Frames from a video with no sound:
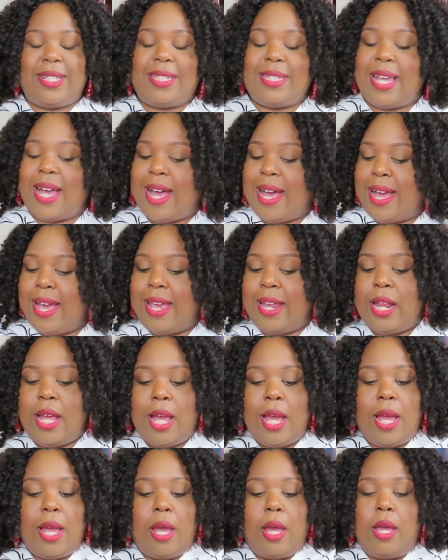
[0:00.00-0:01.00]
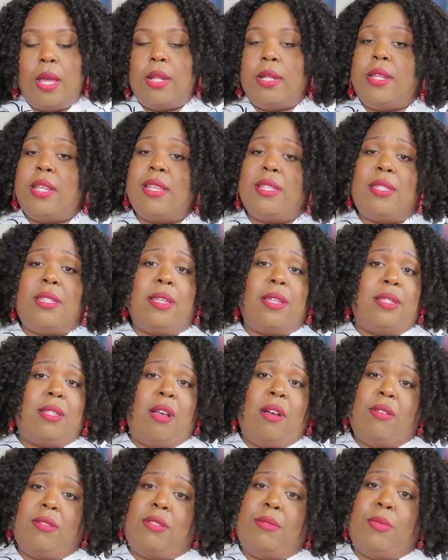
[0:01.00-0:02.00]
the side. This is
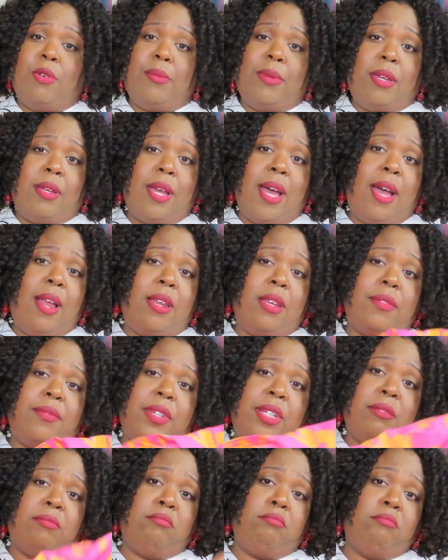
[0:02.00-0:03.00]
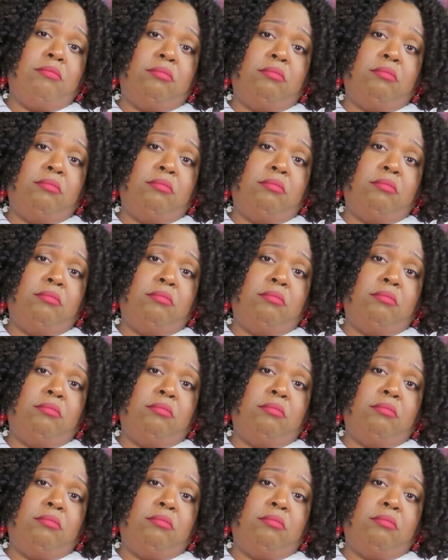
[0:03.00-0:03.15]
awesome on me. I love it